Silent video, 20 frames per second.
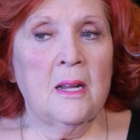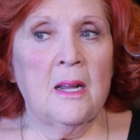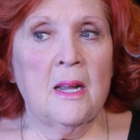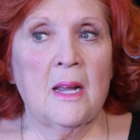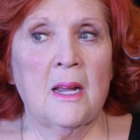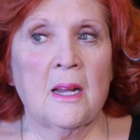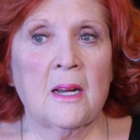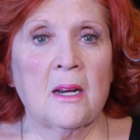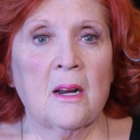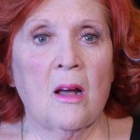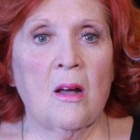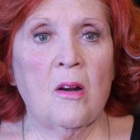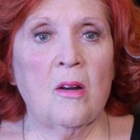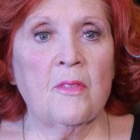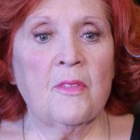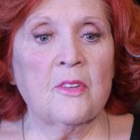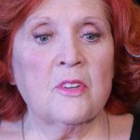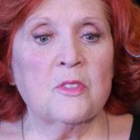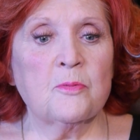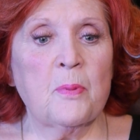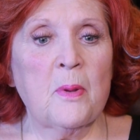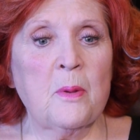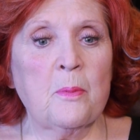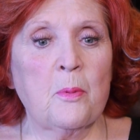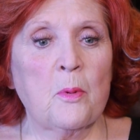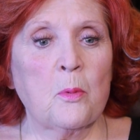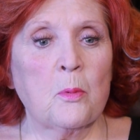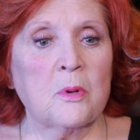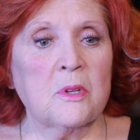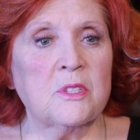And all those
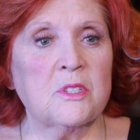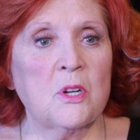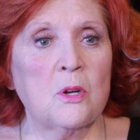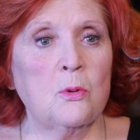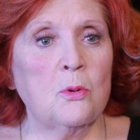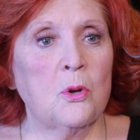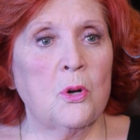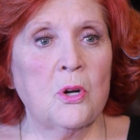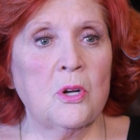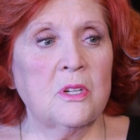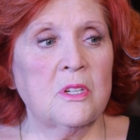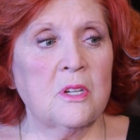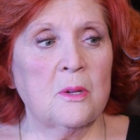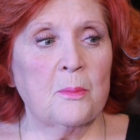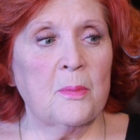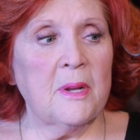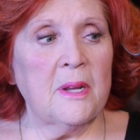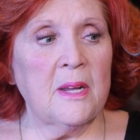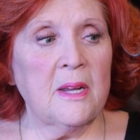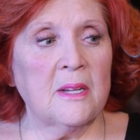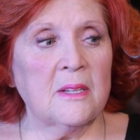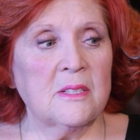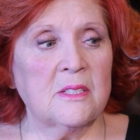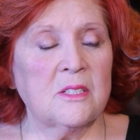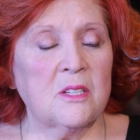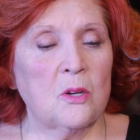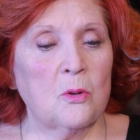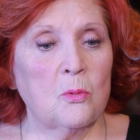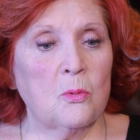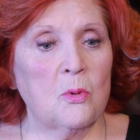people were so good to me and
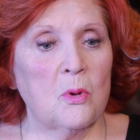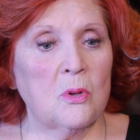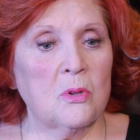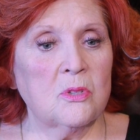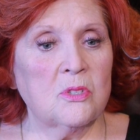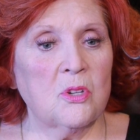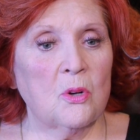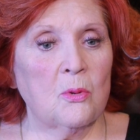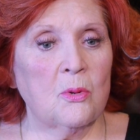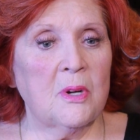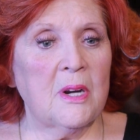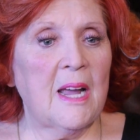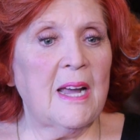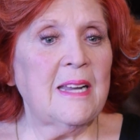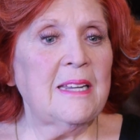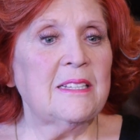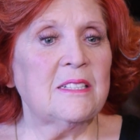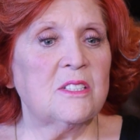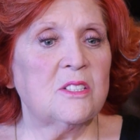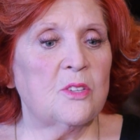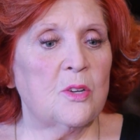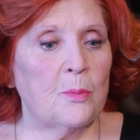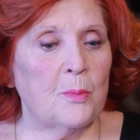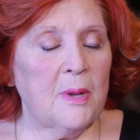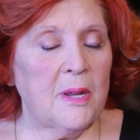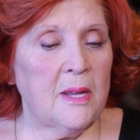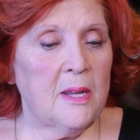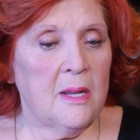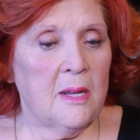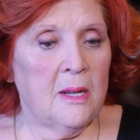so nice to
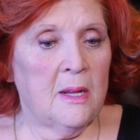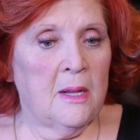me.